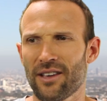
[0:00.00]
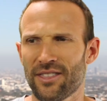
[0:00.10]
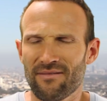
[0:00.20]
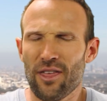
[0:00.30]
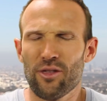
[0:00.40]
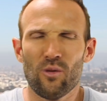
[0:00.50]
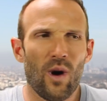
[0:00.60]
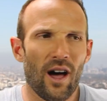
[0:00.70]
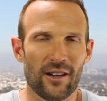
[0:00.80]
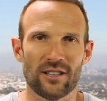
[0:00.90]
I thought,
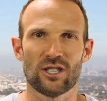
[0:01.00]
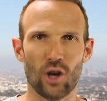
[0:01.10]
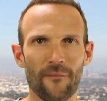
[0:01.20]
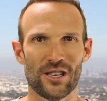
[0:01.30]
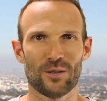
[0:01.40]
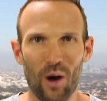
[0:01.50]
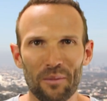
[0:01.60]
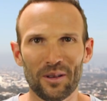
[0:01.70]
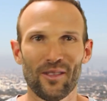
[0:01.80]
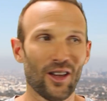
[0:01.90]
wow, I've got to solve this
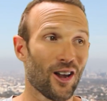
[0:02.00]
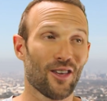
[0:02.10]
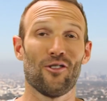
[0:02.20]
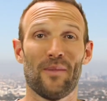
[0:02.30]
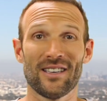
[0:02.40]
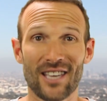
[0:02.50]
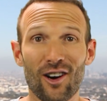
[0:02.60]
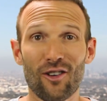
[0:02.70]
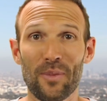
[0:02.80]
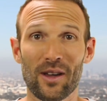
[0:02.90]
problem, not only for myself,